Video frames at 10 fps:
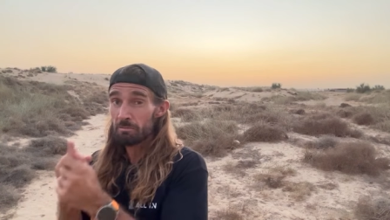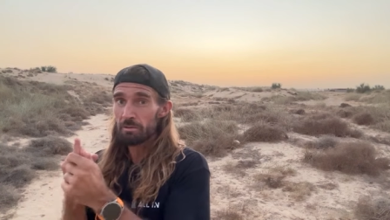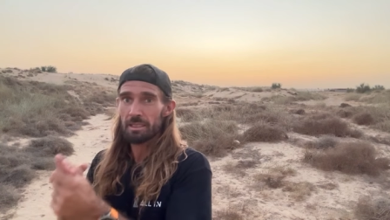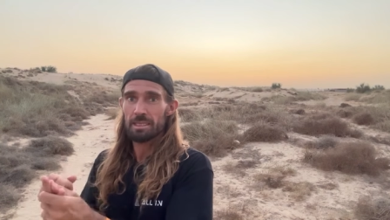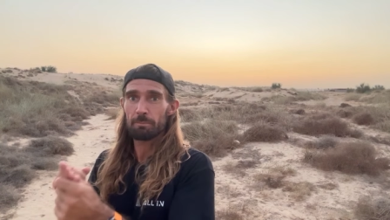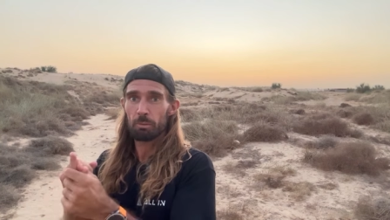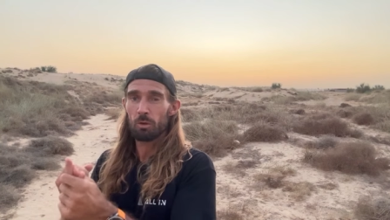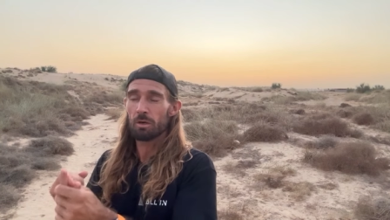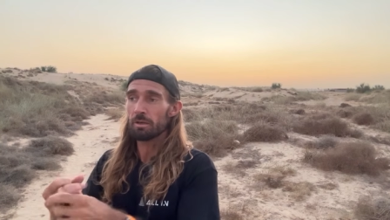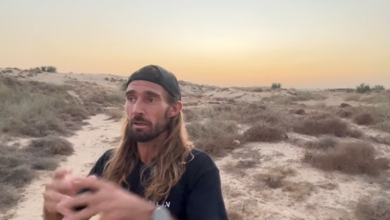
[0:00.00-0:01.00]
really
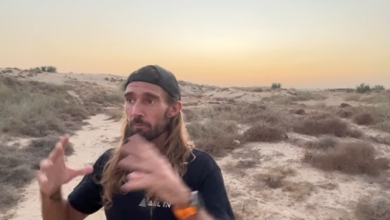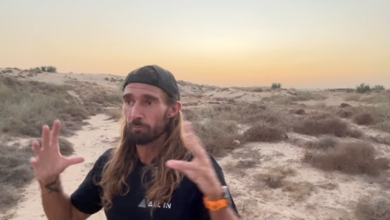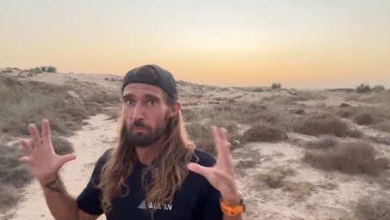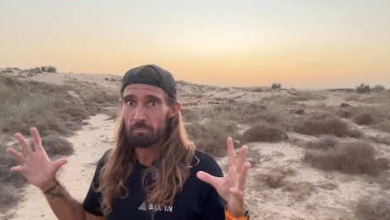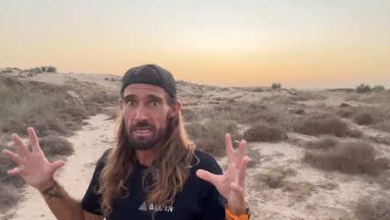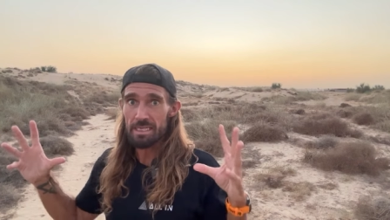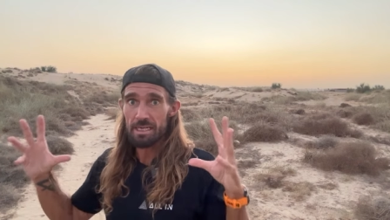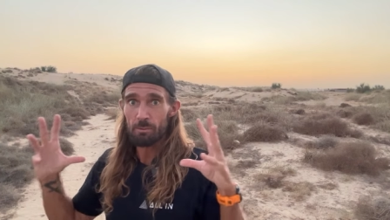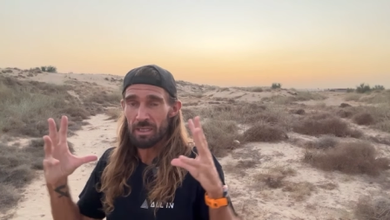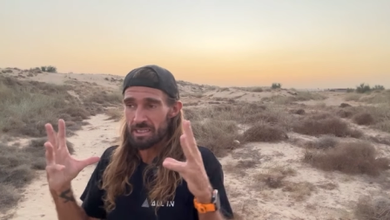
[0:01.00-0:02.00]
important. And for me,
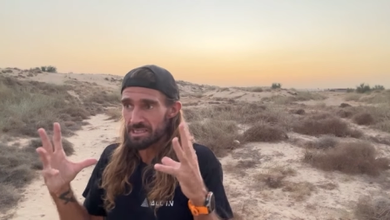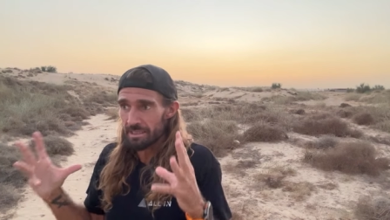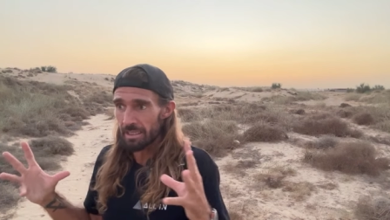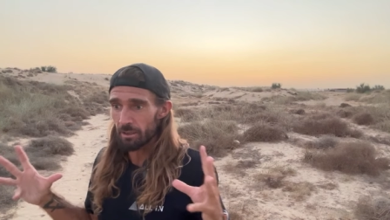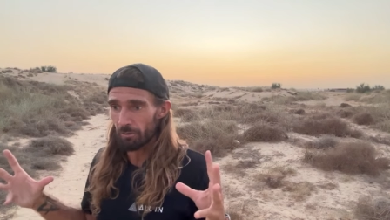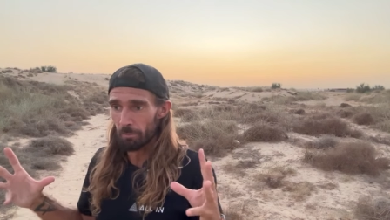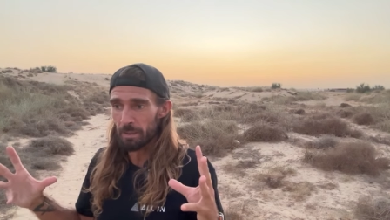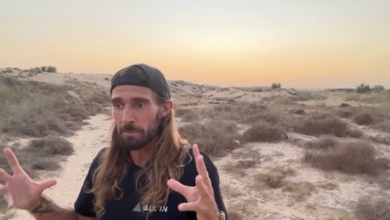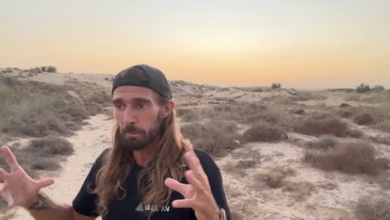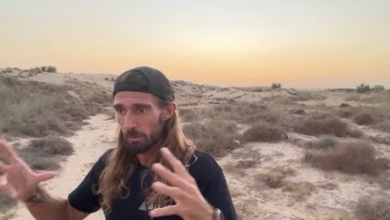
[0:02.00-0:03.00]
when I see that in other
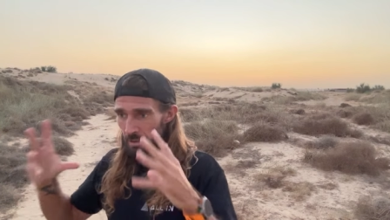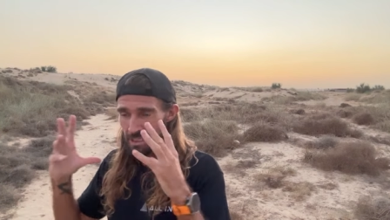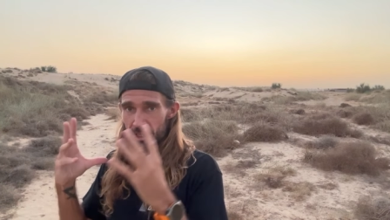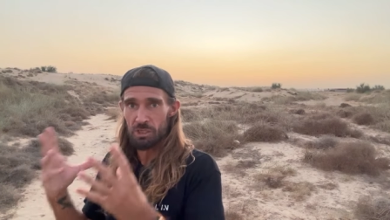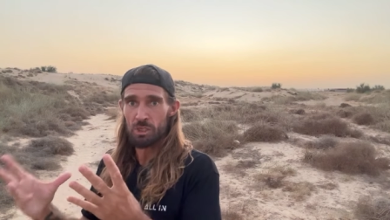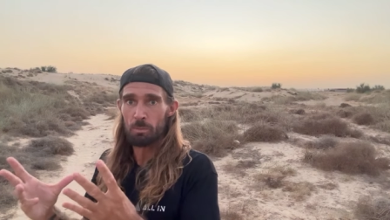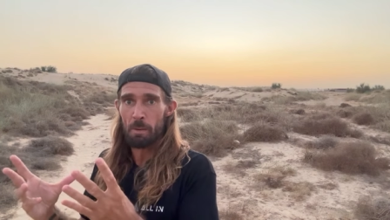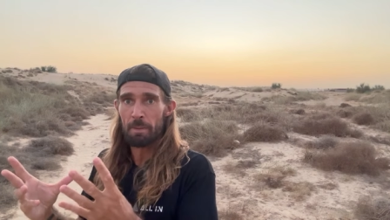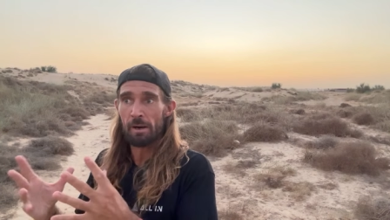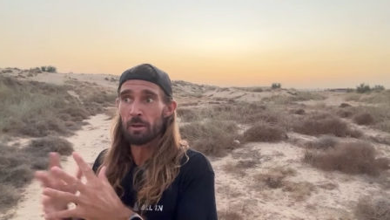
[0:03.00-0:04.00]
people, it's a
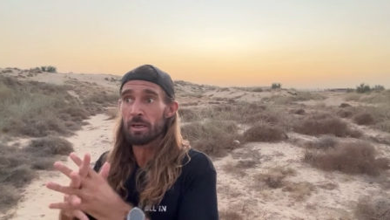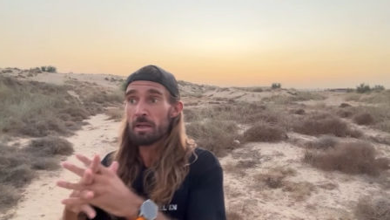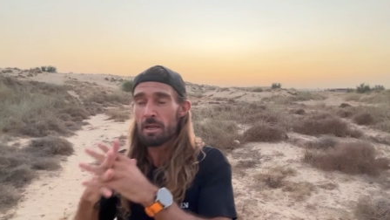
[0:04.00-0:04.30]
superpower.